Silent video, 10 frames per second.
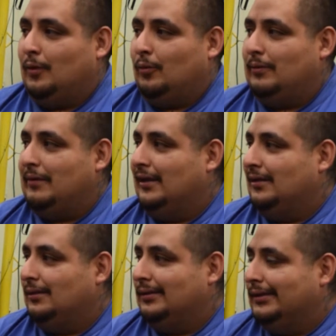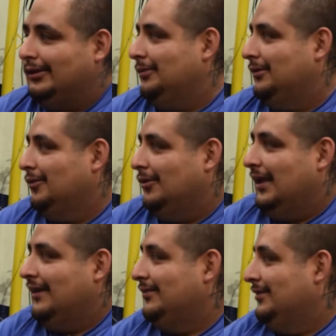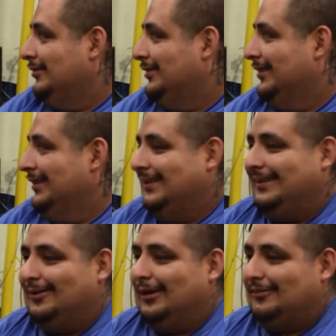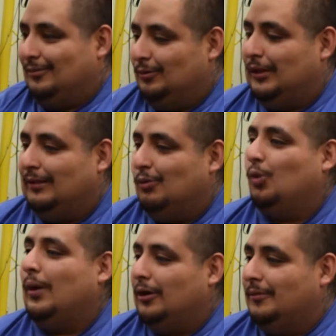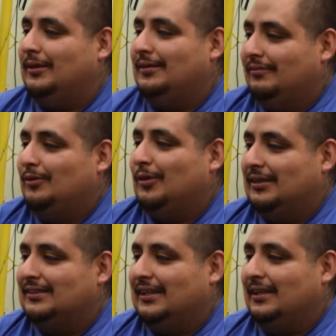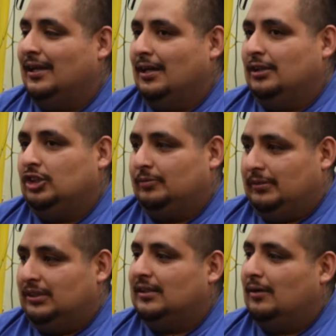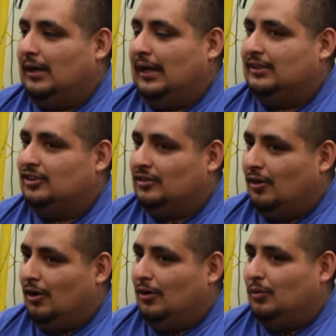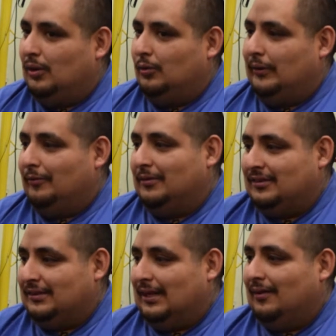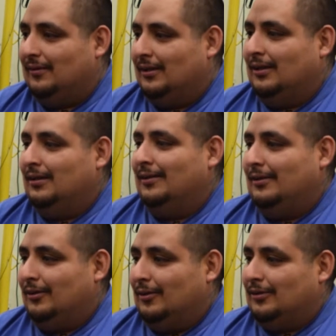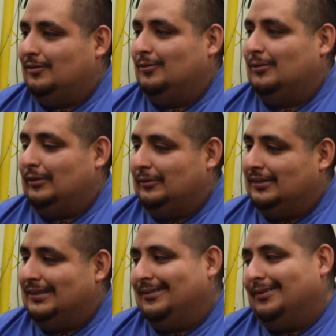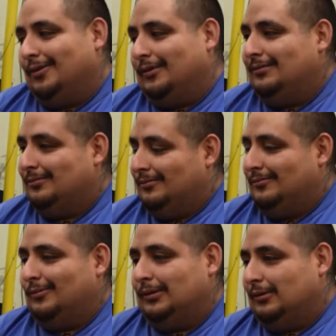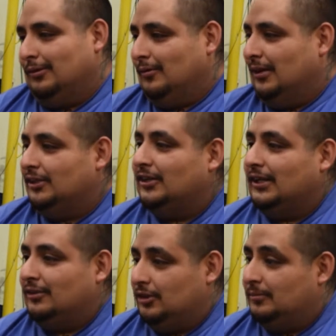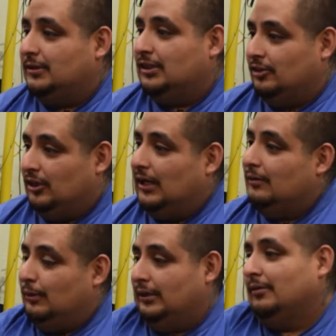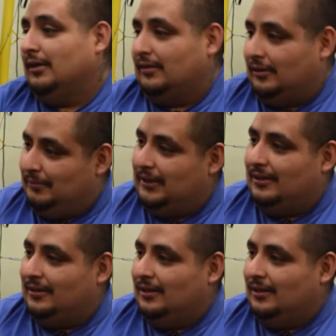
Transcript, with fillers: We made it a little bit more lively, you know, as like more welcoming, if you want to say, sure, just because I, I saw what we were missing out, you know, because when we would say, no, we we don't want to train you just because you're not really wanting to compete.